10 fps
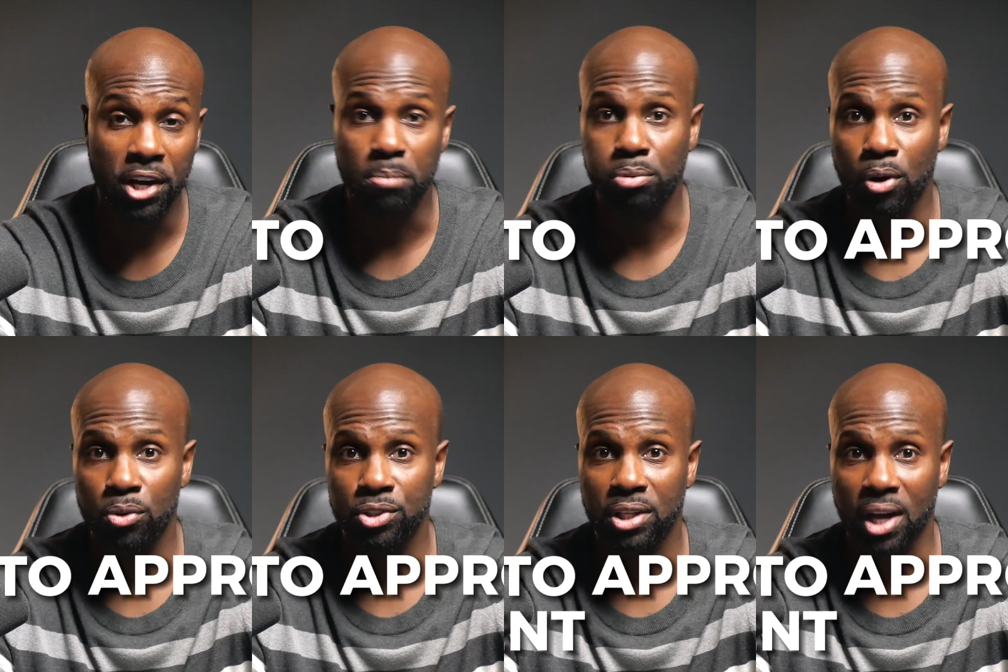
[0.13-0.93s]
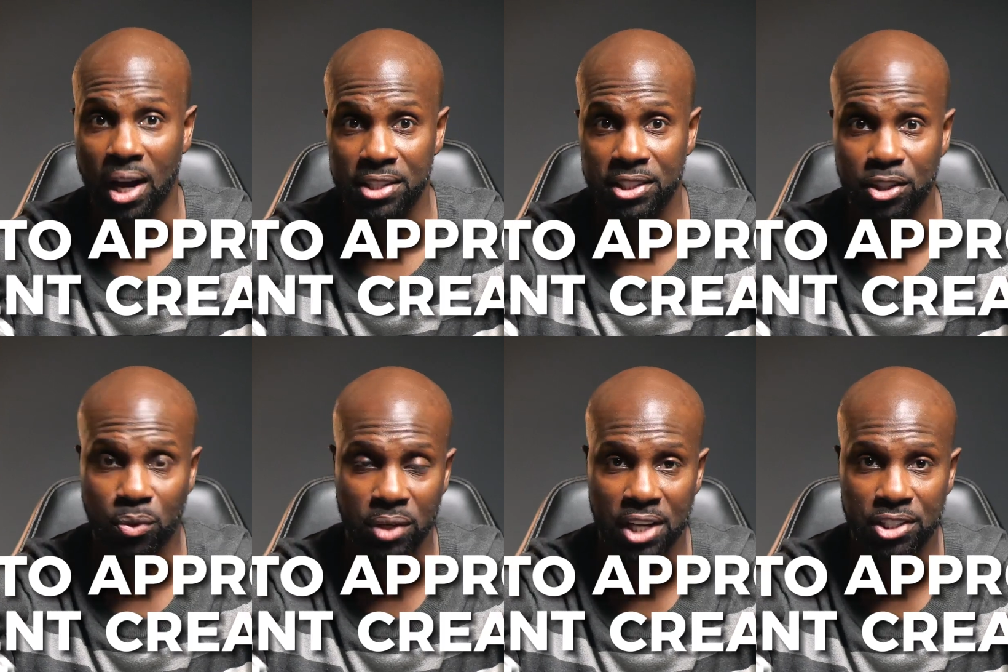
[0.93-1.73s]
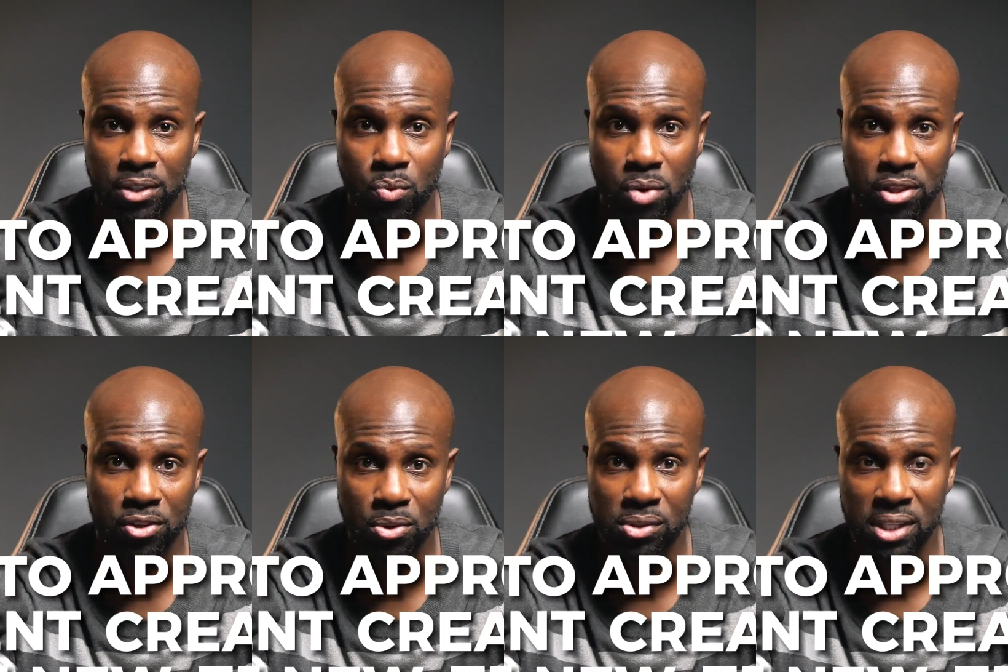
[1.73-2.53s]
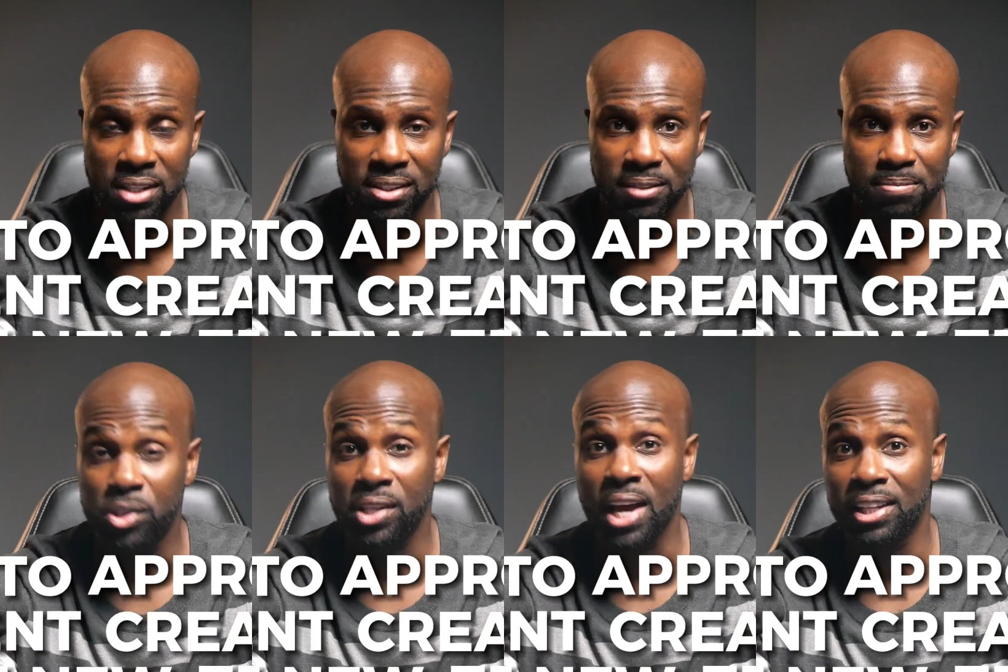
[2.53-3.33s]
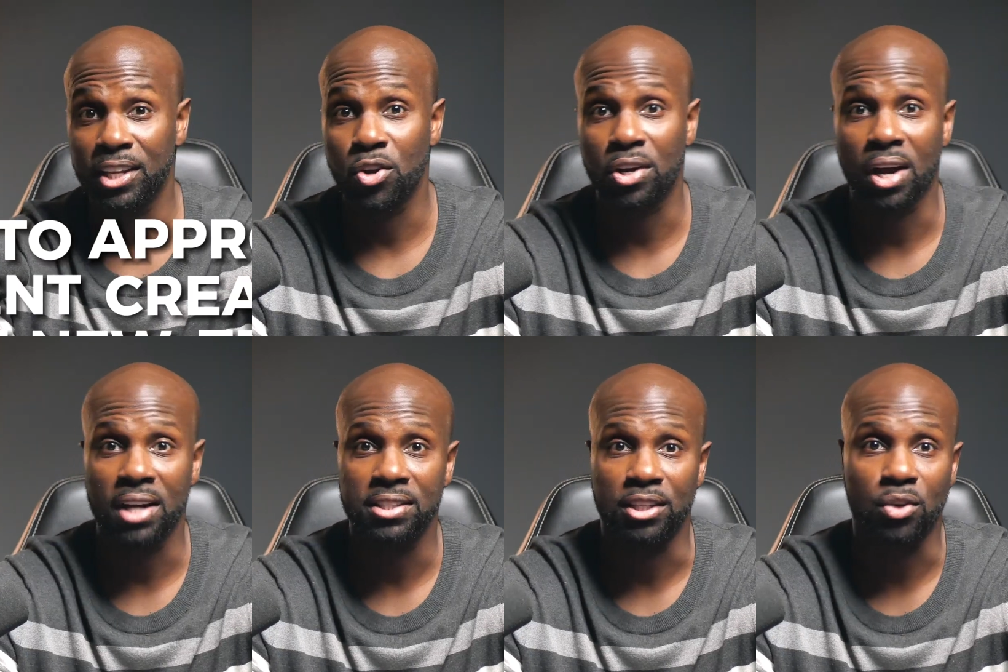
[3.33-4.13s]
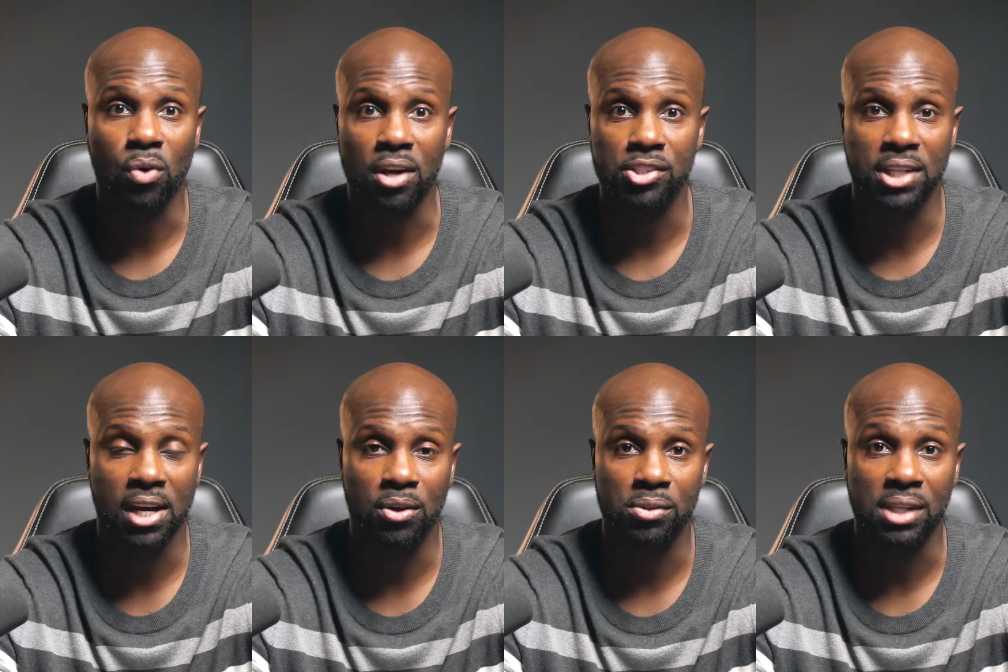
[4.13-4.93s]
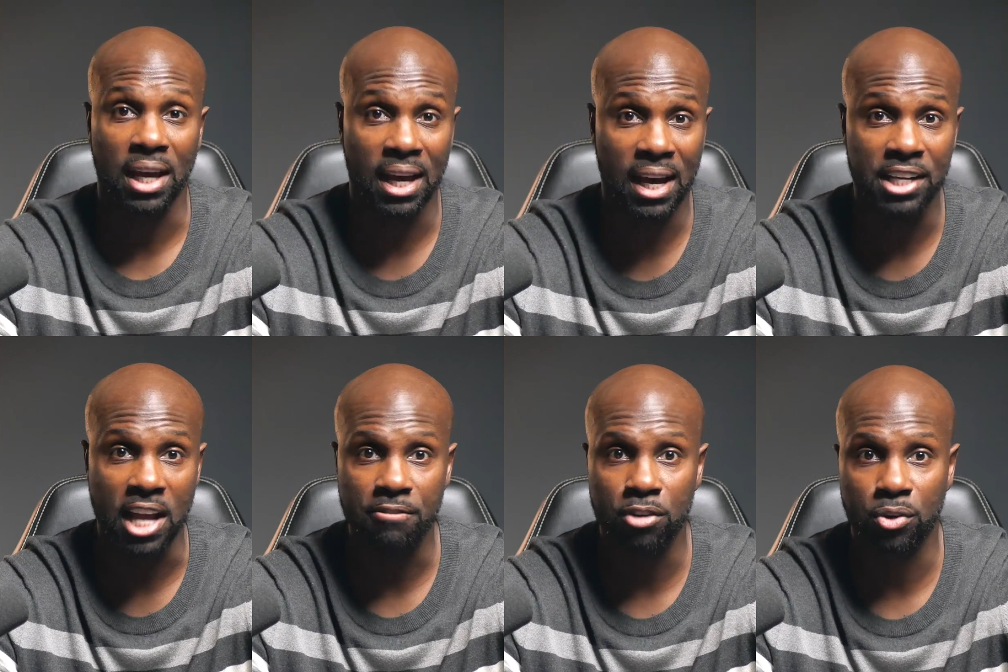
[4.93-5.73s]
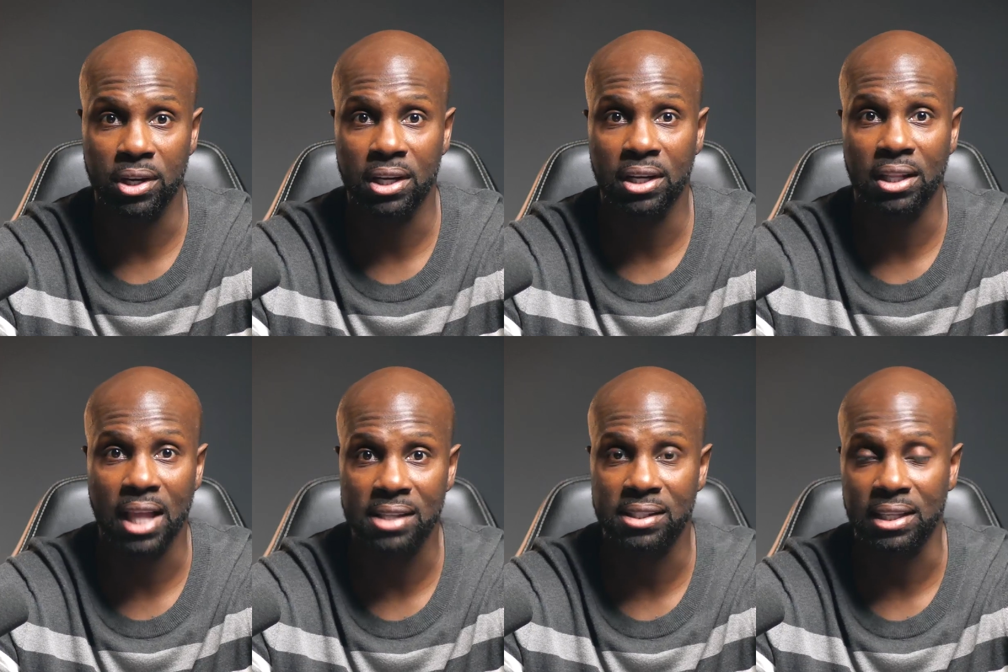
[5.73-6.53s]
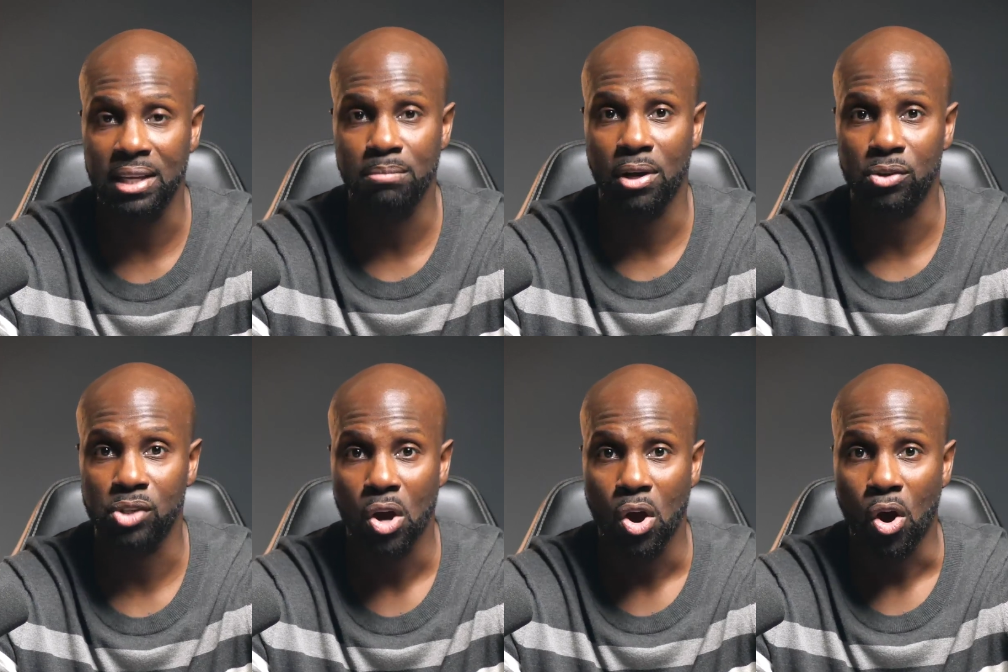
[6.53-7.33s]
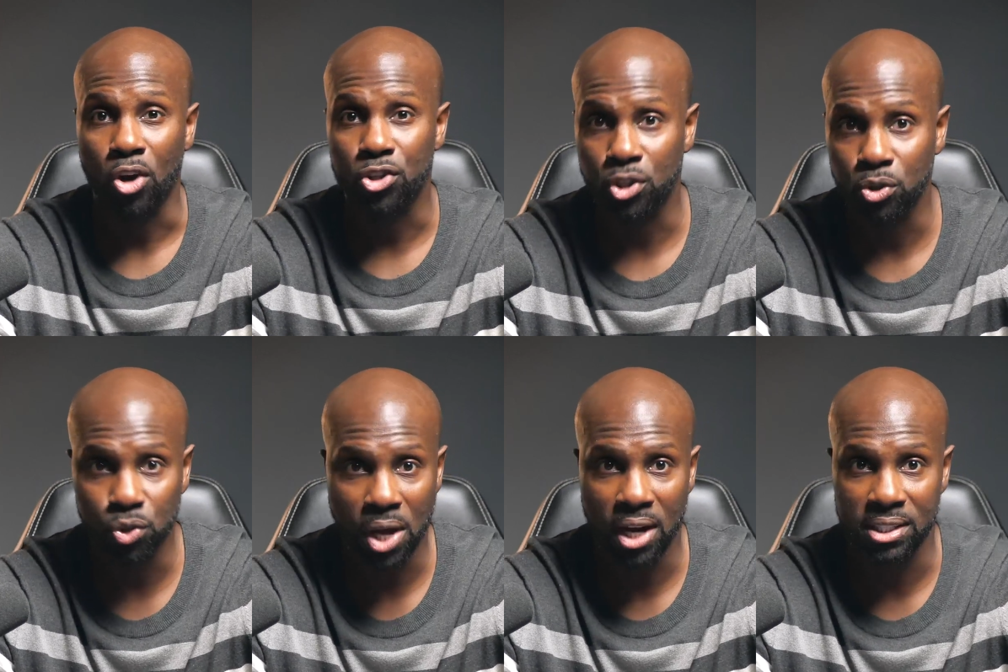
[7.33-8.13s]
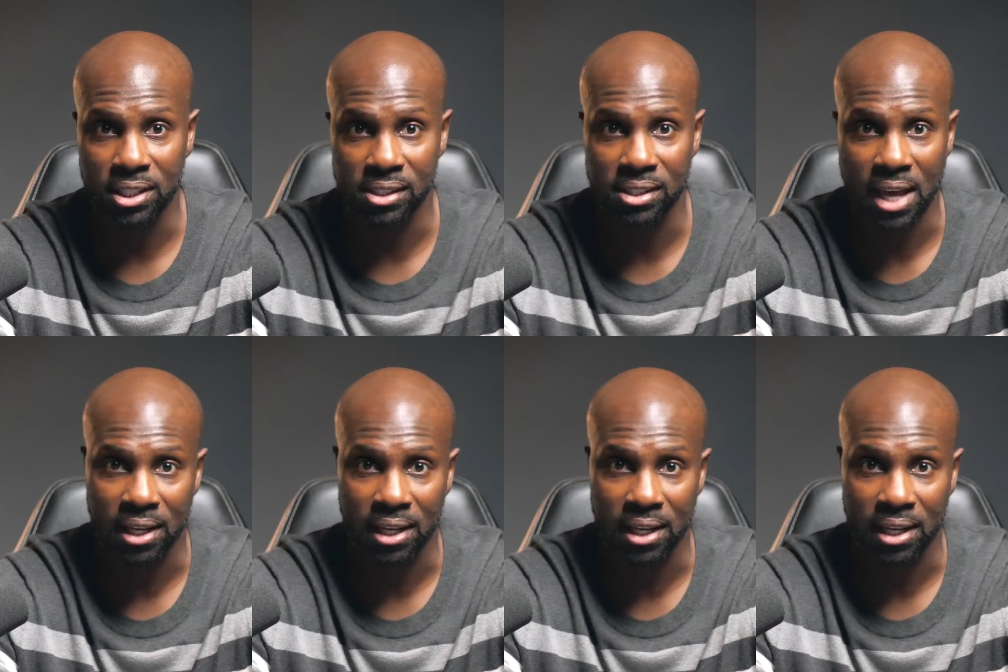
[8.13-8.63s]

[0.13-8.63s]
to approach content creation with new zest? Recycling your content across channels and evergreening classic emails are two strategies that